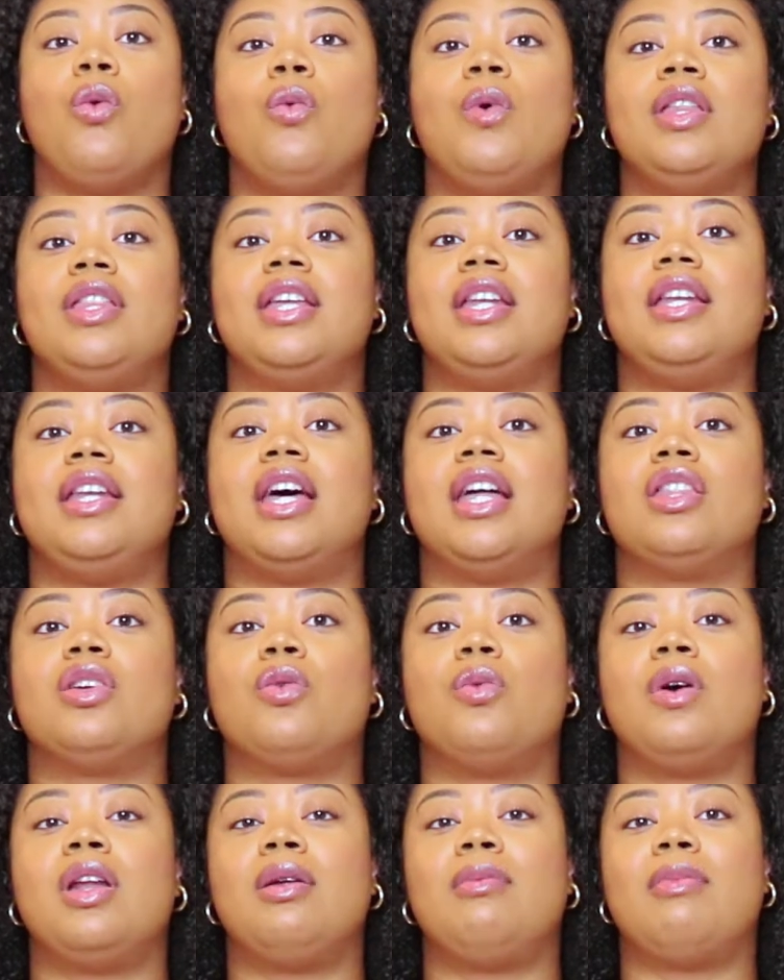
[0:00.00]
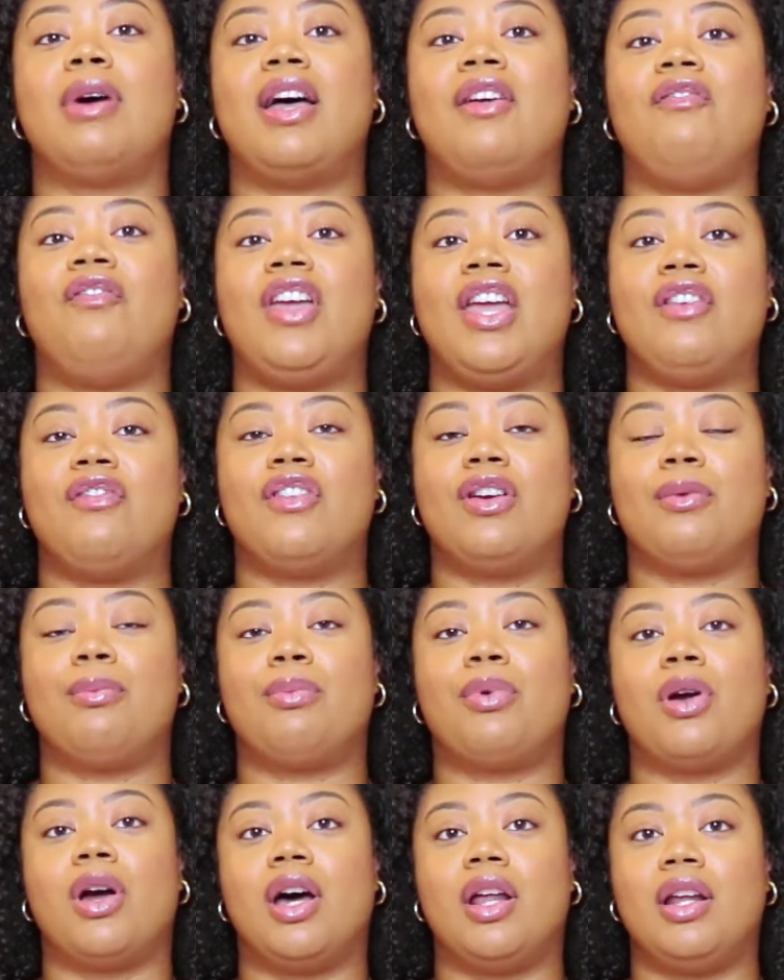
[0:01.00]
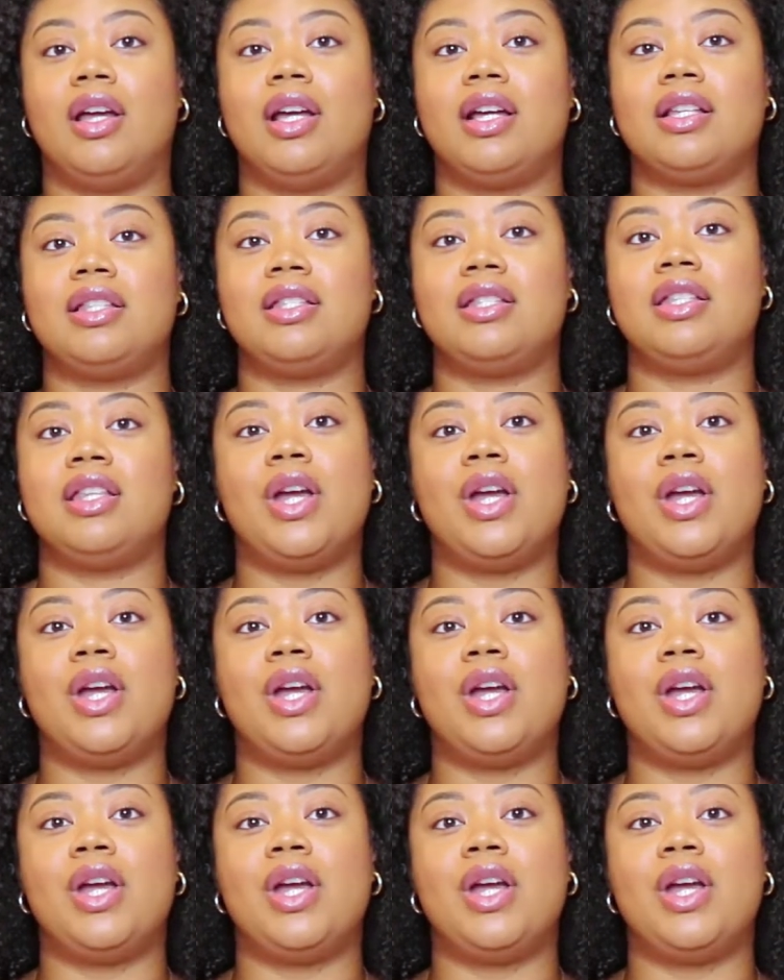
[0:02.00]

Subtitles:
with another one of my favorite products,